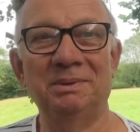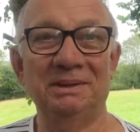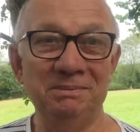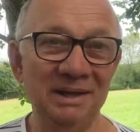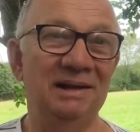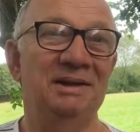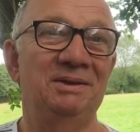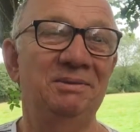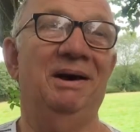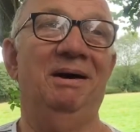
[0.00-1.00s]
but I'm telling
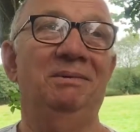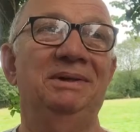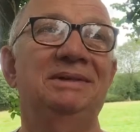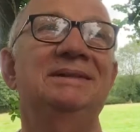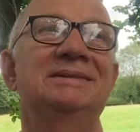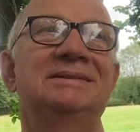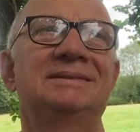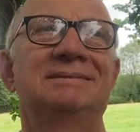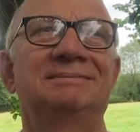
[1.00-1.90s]
you how it is.